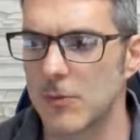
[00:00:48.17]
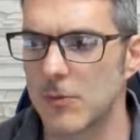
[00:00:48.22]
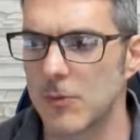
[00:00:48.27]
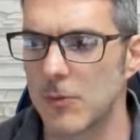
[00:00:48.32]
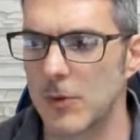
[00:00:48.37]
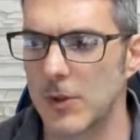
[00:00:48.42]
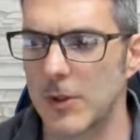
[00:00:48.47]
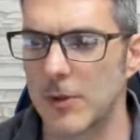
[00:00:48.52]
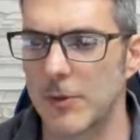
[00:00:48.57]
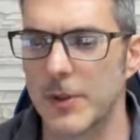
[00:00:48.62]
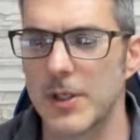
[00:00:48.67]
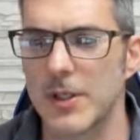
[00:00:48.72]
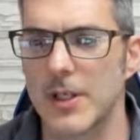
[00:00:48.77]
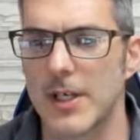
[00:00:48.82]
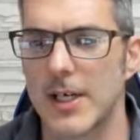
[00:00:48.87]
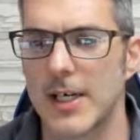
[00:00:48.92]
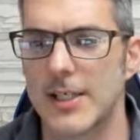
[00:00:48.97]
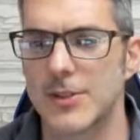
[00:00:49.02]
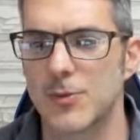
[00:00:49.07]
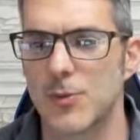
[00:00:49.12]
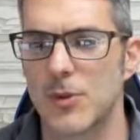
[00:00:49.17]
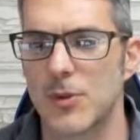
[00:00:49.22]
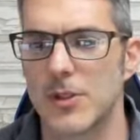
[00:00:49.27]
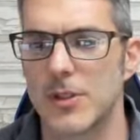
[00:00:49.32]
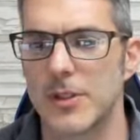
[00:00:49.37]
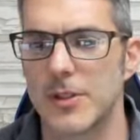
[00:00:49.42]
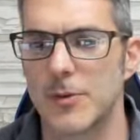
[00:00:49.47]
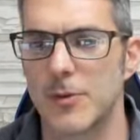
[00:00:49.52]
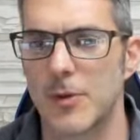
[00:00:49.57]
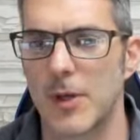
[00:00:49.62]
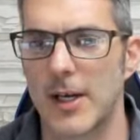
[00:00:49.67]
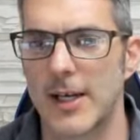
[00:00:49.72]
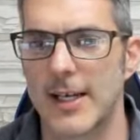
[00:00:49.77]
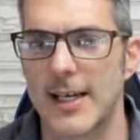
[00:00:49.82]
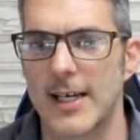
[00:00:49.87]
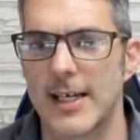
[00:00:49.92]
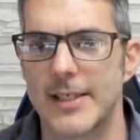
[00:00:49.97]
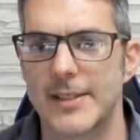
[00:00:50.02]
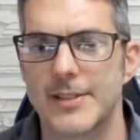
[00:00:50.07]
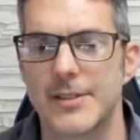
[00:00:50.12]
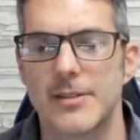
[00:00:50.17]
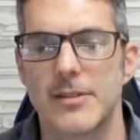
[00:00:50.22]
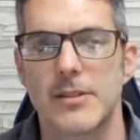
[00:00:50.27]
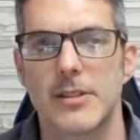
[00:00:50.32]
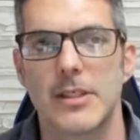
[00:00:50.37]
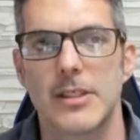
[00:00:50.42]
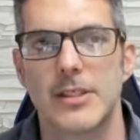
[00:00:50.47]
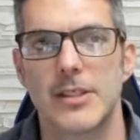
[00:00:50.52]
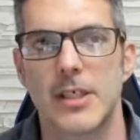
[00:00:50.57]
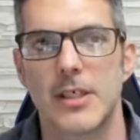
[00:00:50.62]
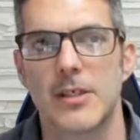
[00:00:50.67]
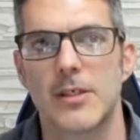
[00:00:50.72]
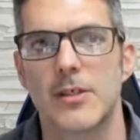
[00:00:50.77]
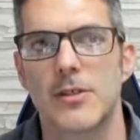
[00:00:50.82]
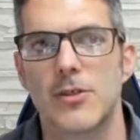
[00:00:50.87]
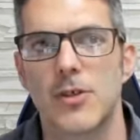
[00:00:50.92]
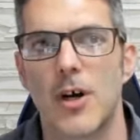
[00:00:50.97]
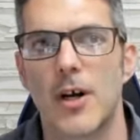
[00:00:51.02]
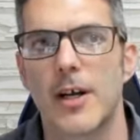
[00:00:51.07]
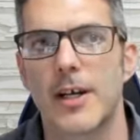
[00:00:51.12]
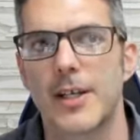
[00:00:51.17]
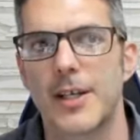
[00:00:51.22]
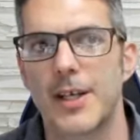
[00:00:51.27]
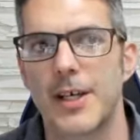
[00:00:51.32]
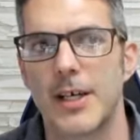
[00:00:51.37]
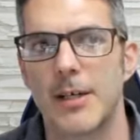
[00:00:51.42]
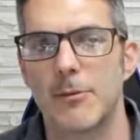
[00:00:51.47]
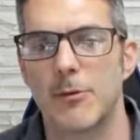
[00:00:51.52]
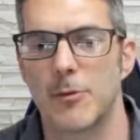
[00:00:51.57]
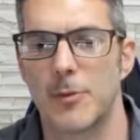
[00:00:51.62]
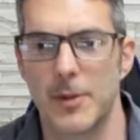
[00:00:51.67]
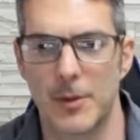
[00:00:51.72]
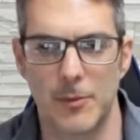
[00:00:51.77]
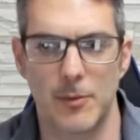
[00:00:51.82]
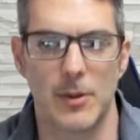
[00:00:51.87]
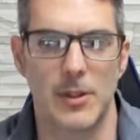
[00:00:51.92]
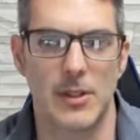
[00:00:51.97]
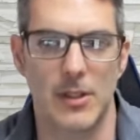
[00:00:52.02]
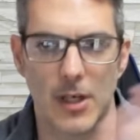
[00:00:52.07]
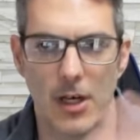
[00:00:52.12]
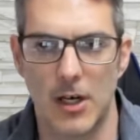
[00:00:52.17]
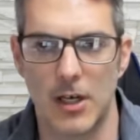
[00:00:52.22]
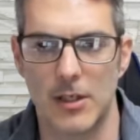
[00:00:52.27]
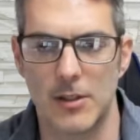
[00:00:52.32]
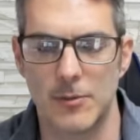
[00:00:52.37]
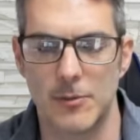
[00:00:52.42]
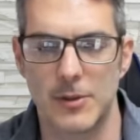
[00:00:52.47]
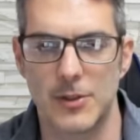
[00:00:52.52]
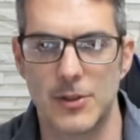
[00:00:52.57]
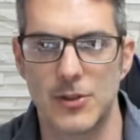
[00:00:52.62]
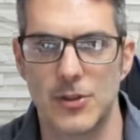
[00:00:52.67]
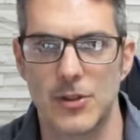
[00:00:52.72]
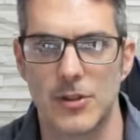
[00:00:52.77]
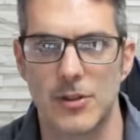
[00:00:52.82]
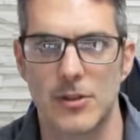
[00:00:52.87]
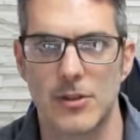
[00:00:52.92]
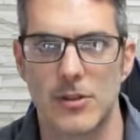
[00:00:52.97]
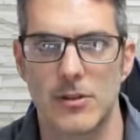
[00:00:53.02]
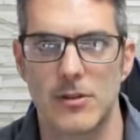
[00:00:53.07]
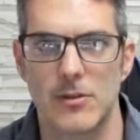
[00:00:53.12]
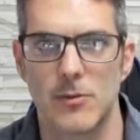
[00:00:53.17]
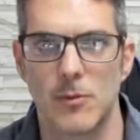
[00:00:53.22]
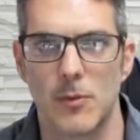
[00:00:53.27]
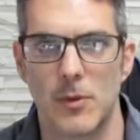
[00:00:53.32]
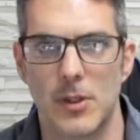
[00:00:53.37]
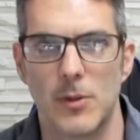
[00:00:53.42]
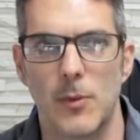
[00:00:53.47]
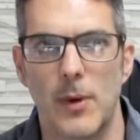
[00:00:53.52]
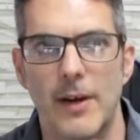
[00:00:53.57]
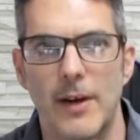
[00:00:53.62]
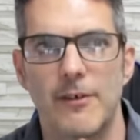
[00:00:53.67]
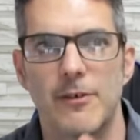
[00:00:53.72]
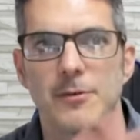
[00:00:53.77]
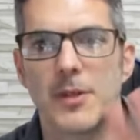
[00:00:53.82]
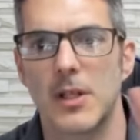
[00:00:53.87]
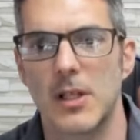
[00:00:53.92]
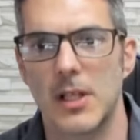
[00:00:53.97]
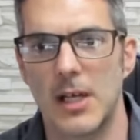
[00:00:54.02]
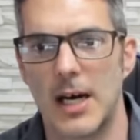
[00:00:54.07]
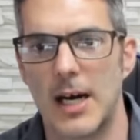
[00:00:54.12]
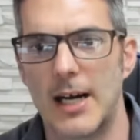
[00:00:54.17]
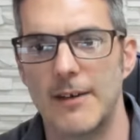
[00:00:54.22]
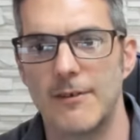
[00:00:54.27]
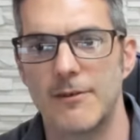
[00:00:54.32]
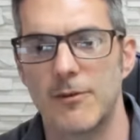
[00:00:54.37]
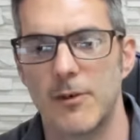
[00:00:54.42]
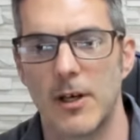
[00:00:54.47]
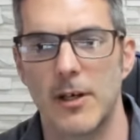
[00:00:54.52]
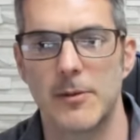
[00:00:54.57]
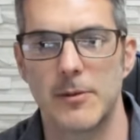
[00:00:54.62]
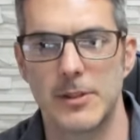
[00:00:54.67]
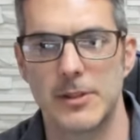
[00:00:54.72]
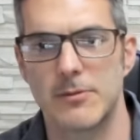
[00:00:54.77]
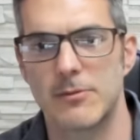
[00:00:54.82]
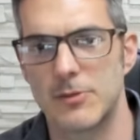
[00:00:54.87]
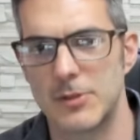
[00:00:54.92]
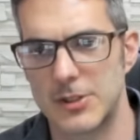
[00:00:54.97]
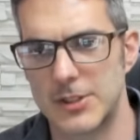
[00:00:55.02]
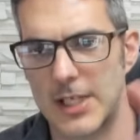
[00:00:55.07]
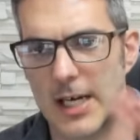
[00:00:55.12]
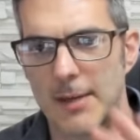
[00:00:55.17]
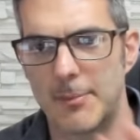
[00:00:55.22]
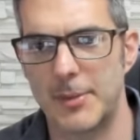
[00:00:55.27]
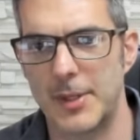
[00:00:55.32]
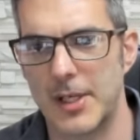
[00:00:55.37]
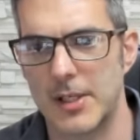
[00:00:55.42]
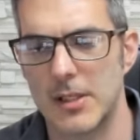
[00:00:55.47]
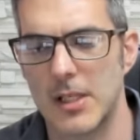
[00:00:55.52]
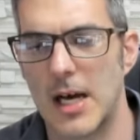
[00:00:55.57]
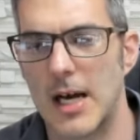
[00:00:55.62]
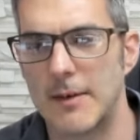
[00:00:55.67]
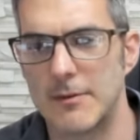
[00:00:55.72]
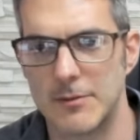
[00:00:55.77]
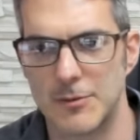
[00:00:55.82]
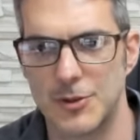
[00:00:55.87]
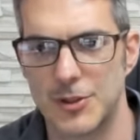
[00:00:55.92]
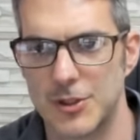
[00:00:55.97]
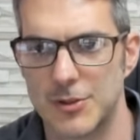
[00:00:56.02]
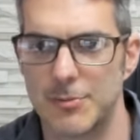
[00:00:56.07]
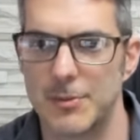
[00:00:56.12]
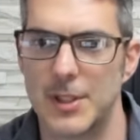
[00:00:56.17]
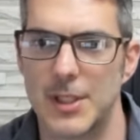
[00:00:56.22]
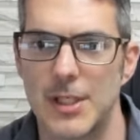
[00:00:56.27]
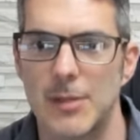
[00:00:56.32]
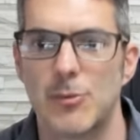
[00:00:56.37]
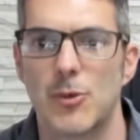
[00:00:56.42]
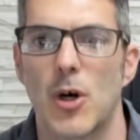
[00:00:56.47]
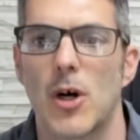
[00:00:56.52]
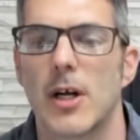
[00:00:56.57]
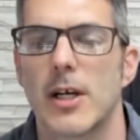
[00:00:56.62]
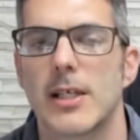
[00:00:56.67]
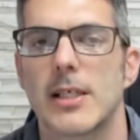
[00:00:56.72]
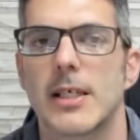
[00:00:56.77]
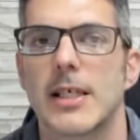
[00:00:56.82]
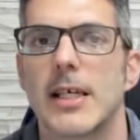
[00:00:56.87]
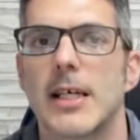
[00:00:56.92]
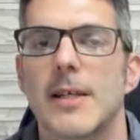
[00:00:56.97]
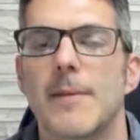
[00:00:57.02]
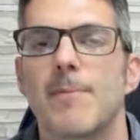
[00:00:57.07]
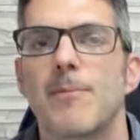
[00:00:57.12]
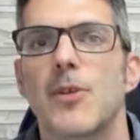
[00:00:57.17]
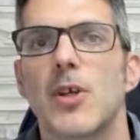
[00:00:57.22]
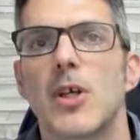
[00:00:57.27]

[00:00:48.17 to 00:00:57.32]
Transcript: realized when I got done talking to him and we went away from the live, right? We stopped being live. It was just me and him talking again.